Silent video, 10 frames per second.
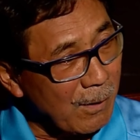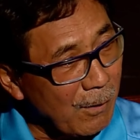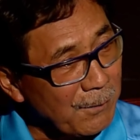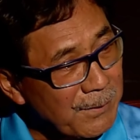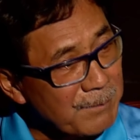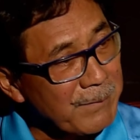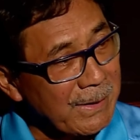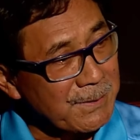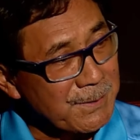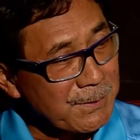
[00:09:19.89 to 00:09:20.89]
on the
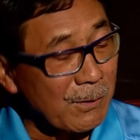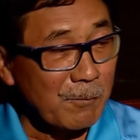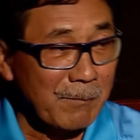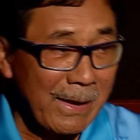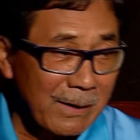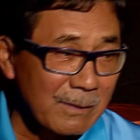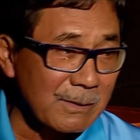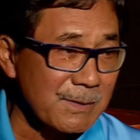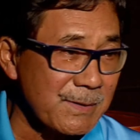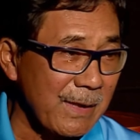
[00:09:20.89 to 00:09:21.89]
basis of my
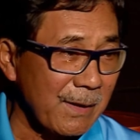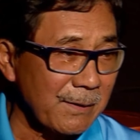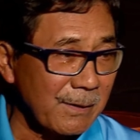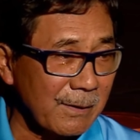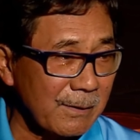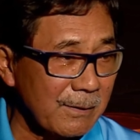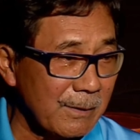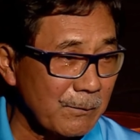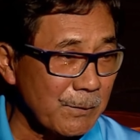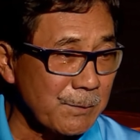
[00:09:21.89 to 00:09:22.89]
understanding,
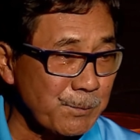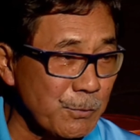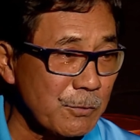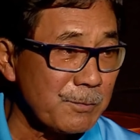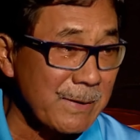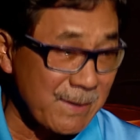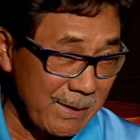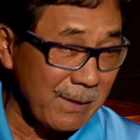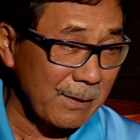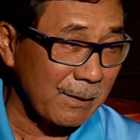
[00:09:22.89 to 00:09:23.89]
which proved
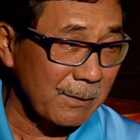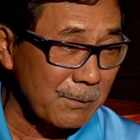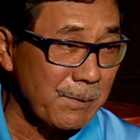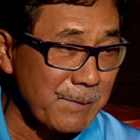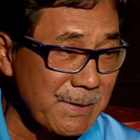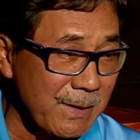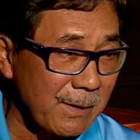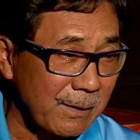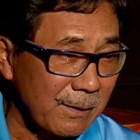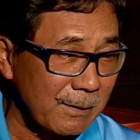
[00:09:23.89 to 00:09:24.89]
to be
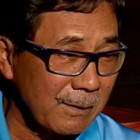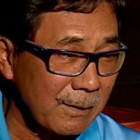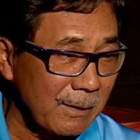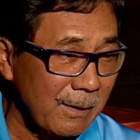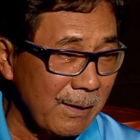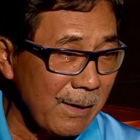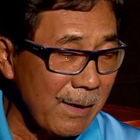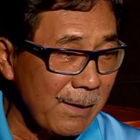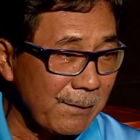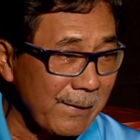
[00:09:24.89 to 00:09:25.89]
mistaken,
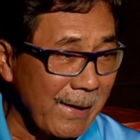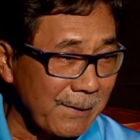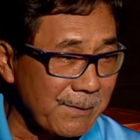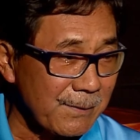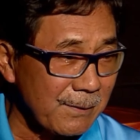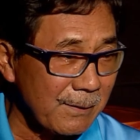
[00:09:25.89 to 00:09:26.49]
that